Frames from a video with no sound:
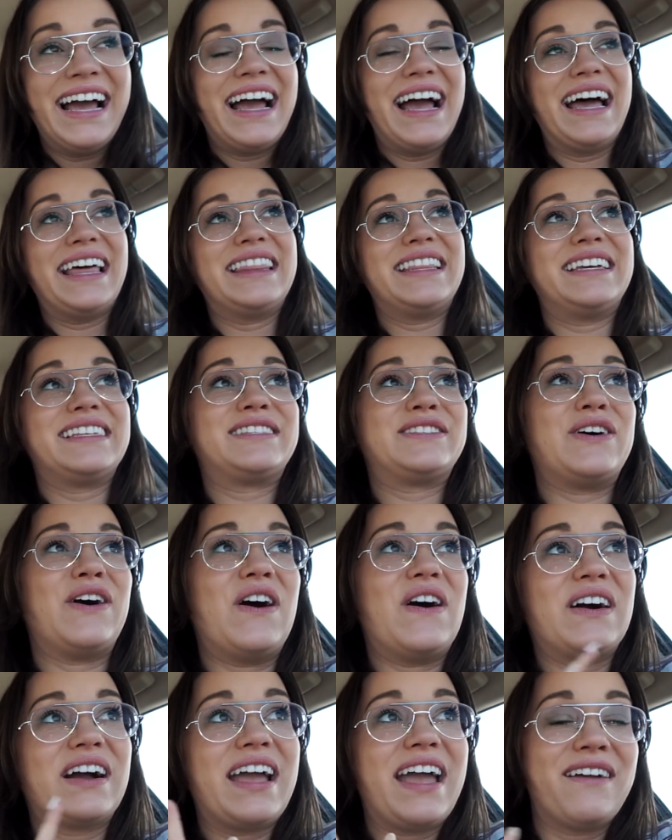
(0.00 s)
and the
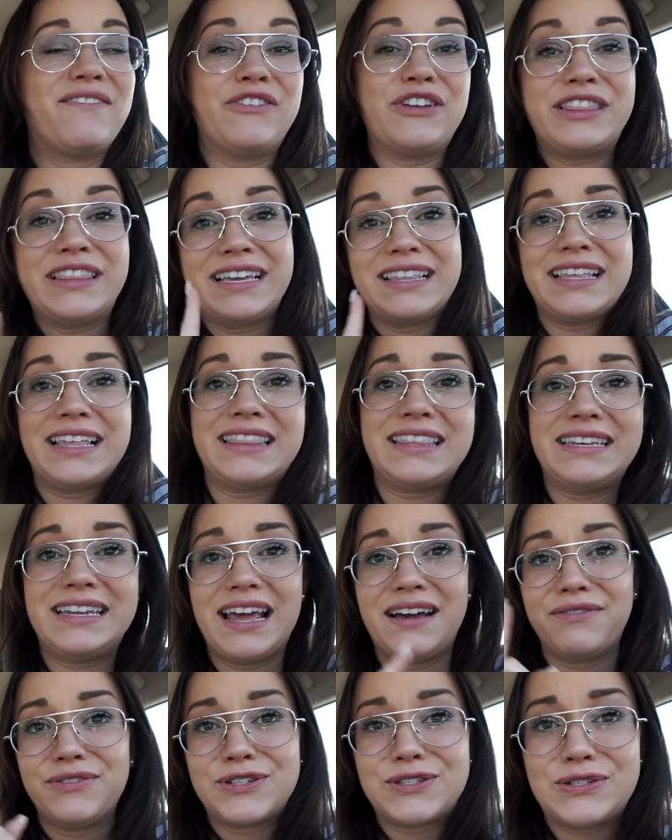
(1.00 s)
song Everything That the
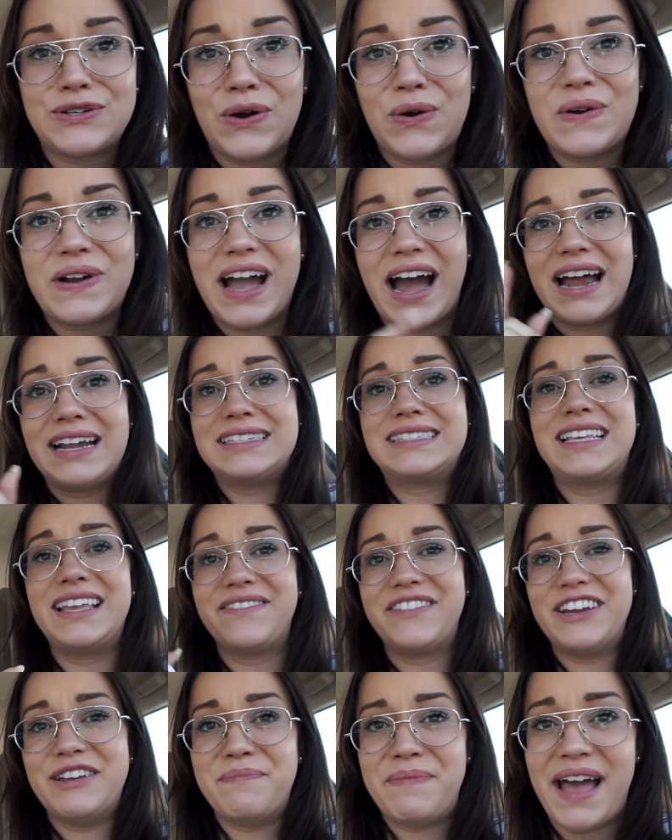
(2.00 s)
Devil Stole, God's
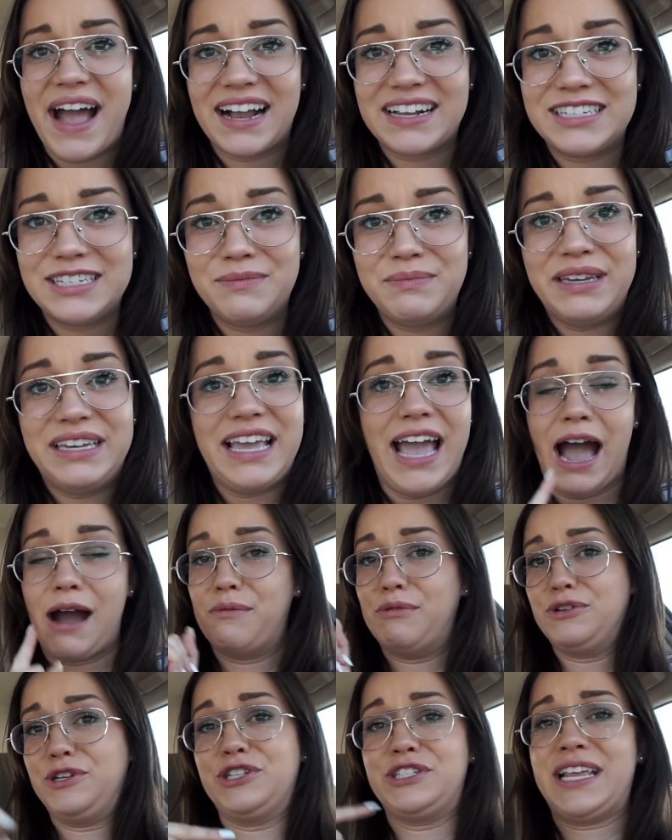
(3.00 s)
Given It Back to Me. I
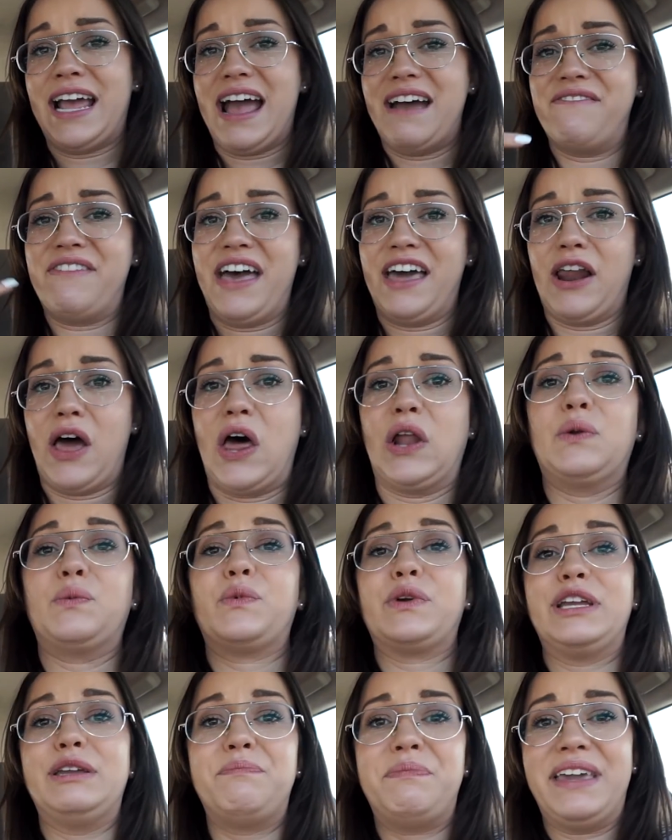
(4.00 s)
would just have that on
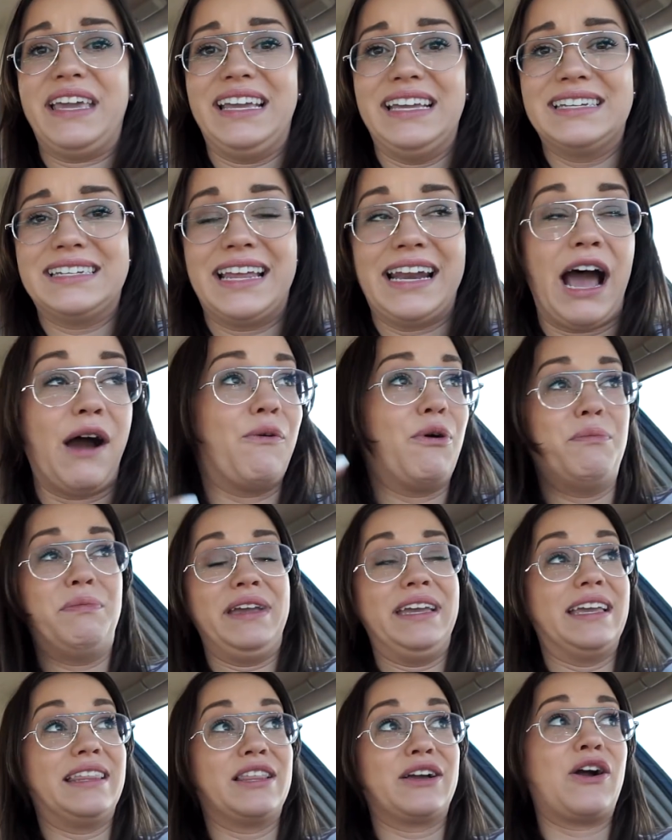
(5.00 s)
repeat, and I would
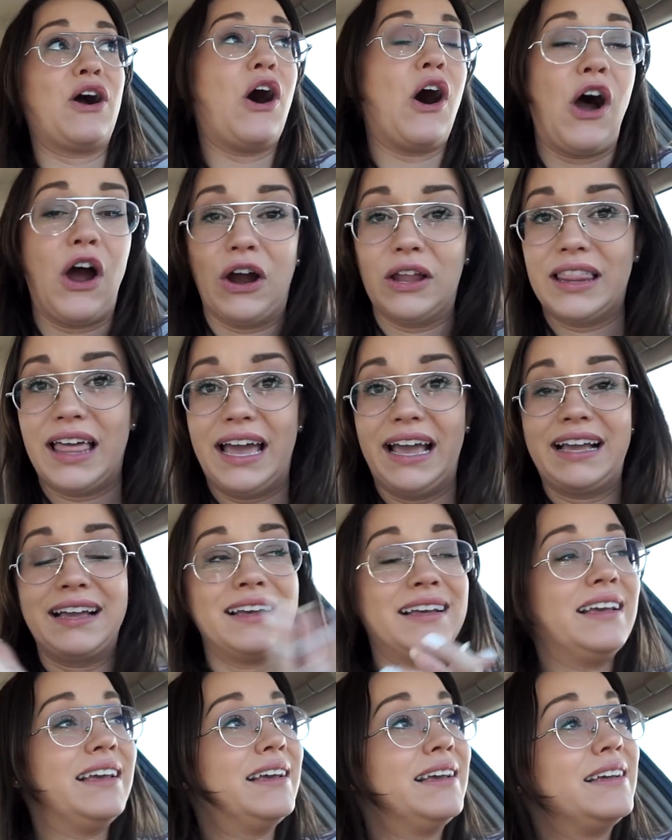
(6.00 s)
be in the car
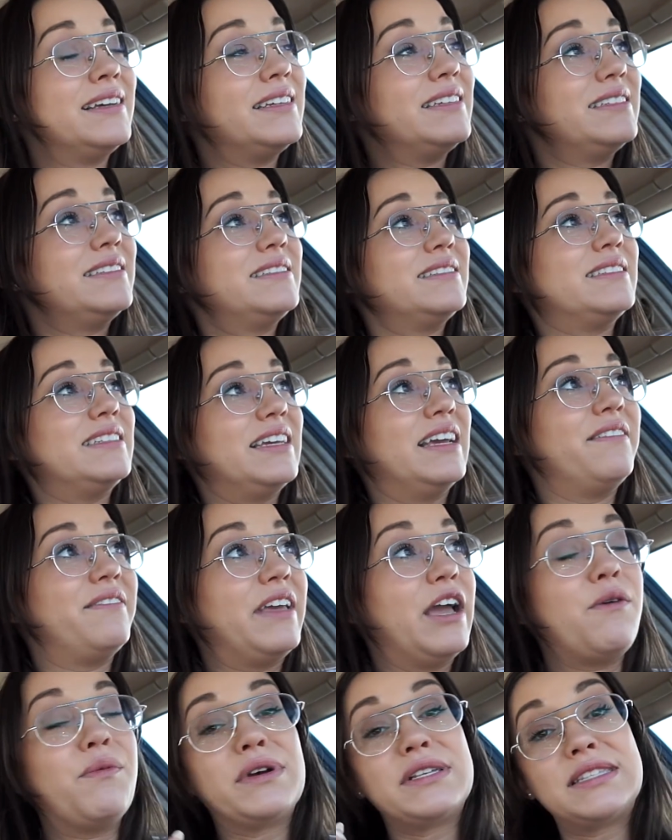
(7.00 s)
like,
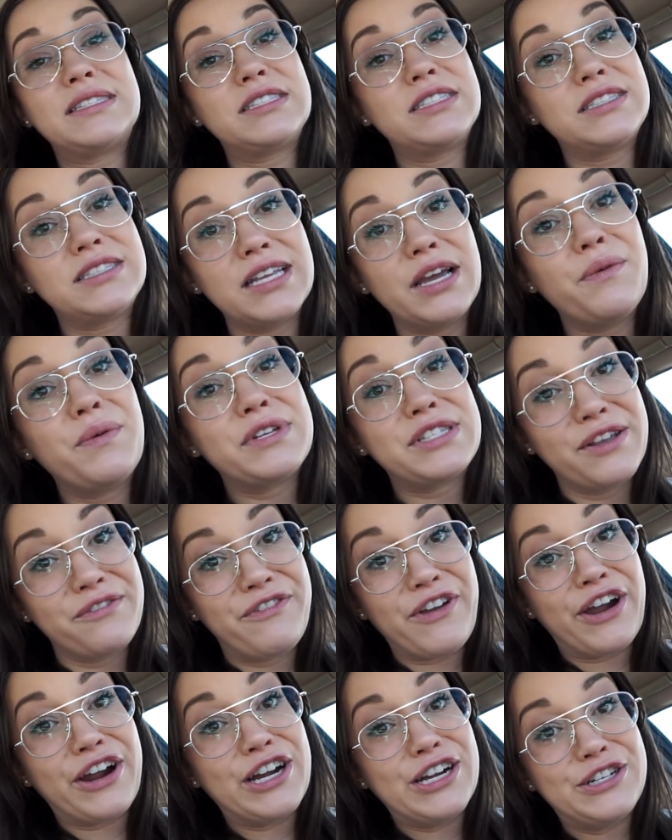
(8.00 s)
it was a
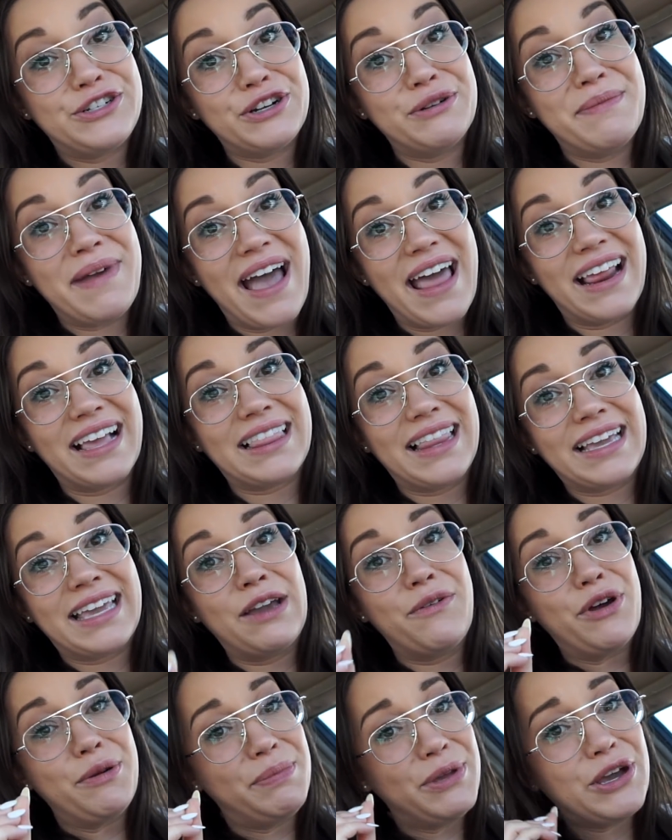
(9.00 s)
very dramatic, like,
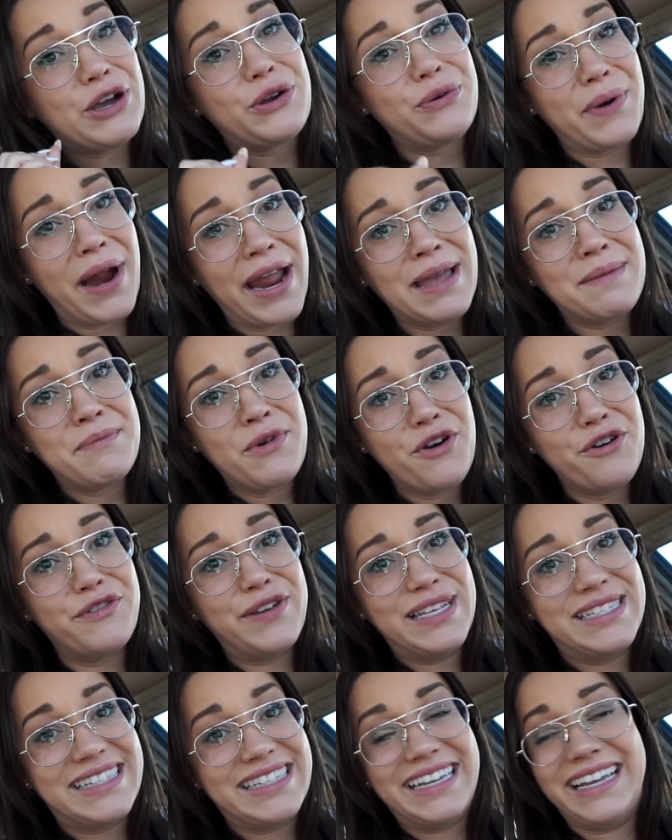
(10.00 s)
it would be a great
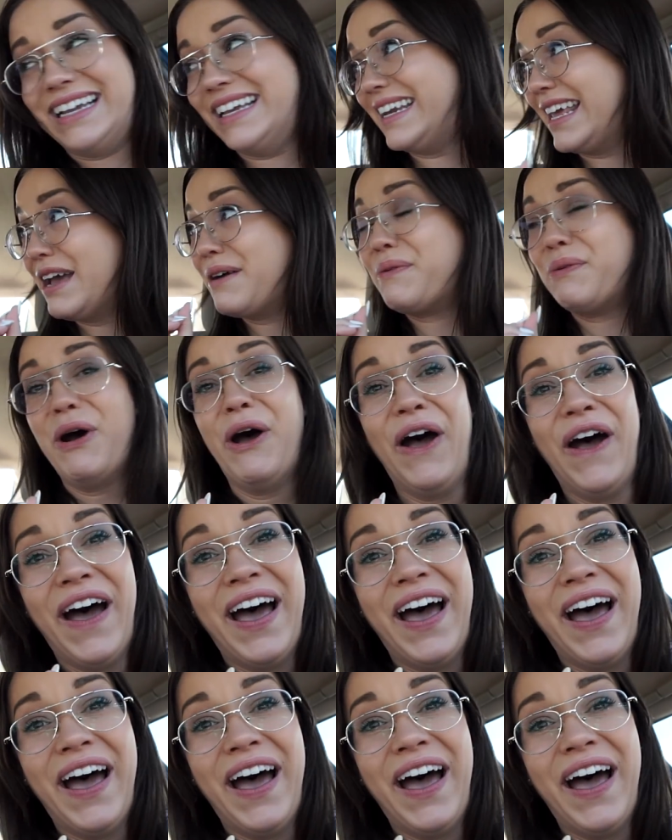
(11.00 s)
movie scene. It was